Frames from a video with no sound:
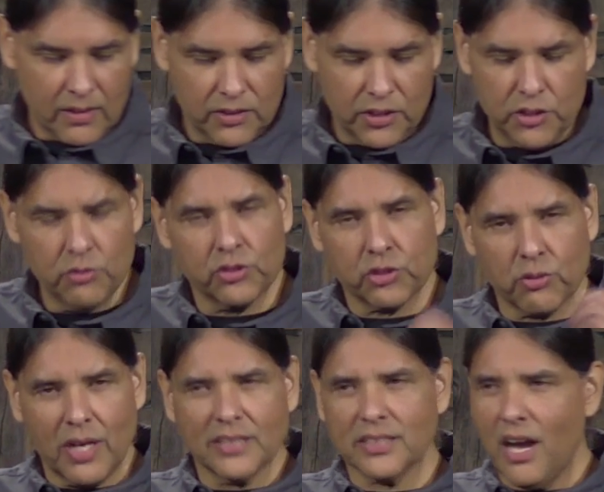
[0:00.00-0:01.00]
Do you
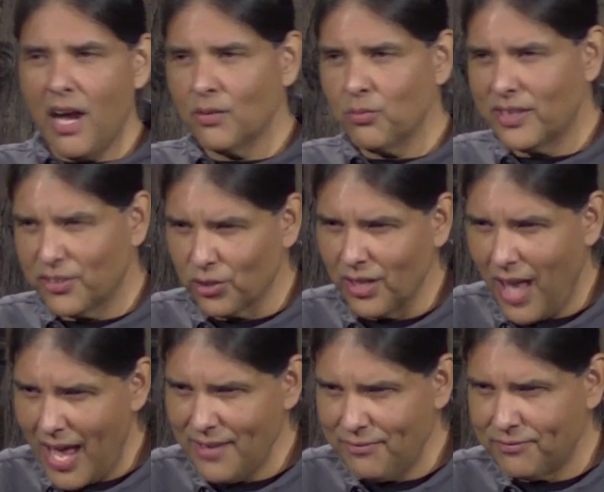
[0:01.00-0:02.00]
trust God with your
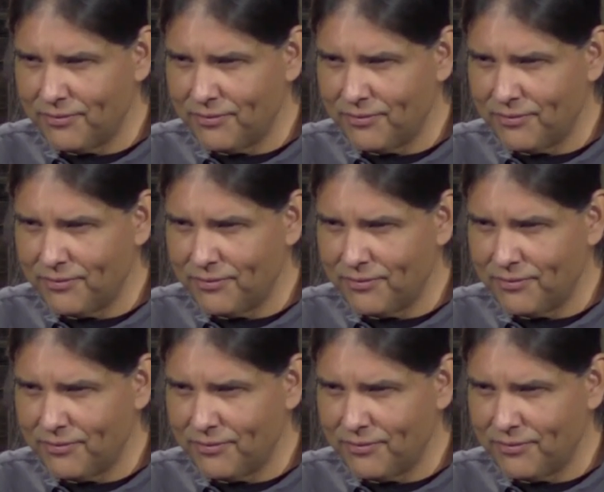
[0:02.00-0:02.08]
life?